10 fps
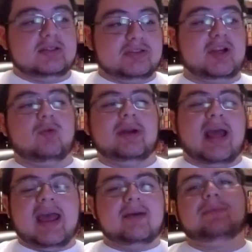So when
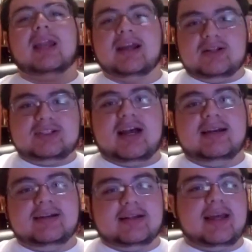I am player
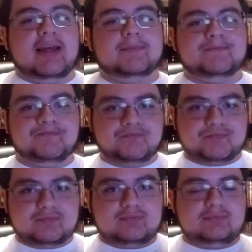side in a game,
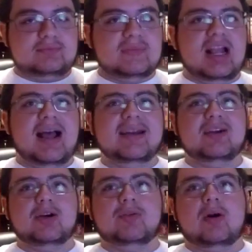I
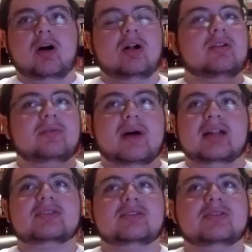know all the
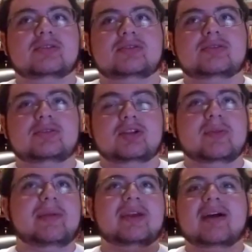monsters,
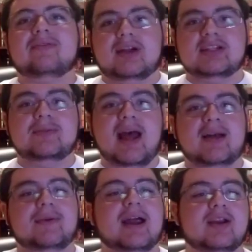maybe not front to
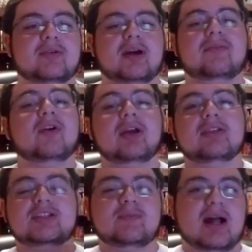back, but I know enough. Okay,
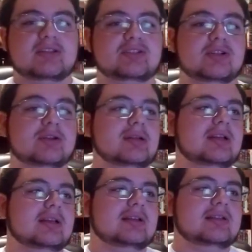this monster
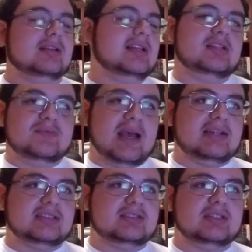needs
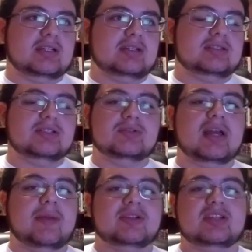magic to do
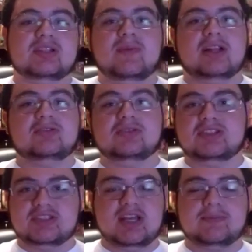damage. This monster is
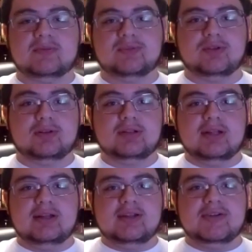susceptible
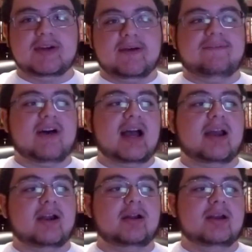to
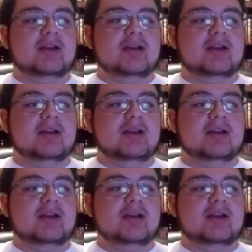fire.